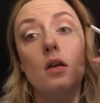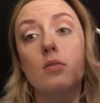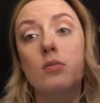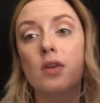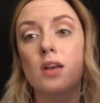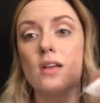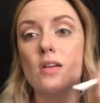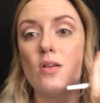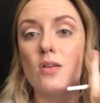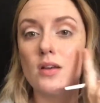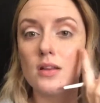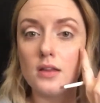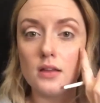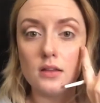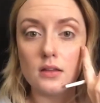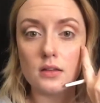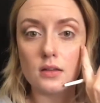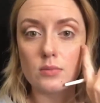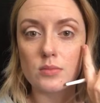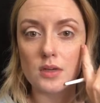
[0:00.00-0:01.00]
I'm
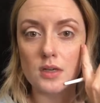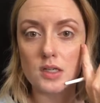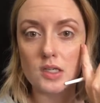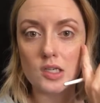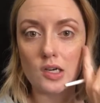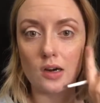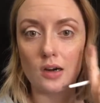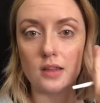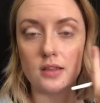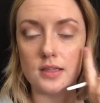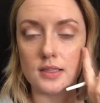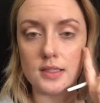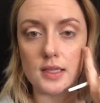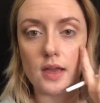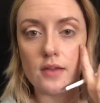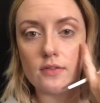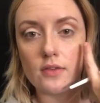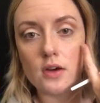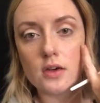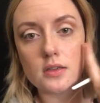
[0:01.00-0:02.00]
gonna start on this
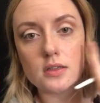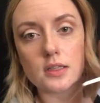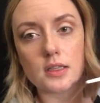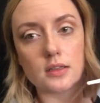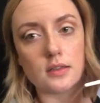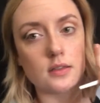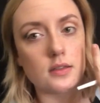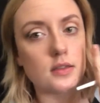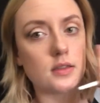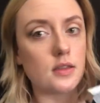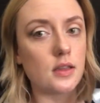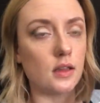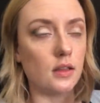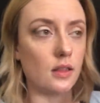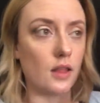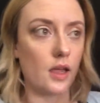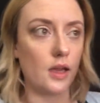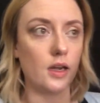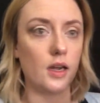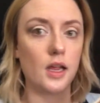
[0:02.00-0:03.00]
eye first because the
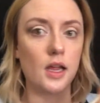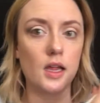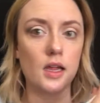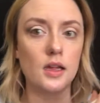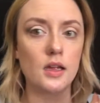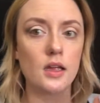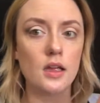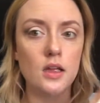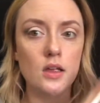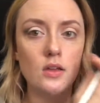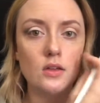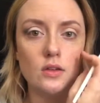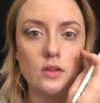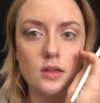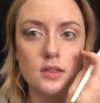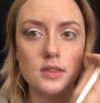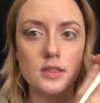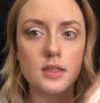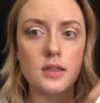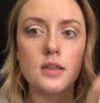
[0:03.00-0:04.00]
lighting, you
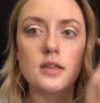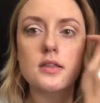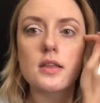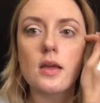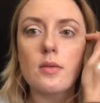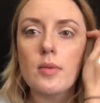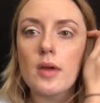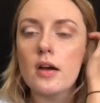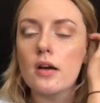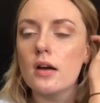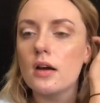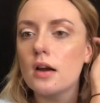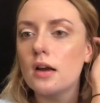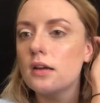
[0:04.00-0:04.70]
can see this eye better.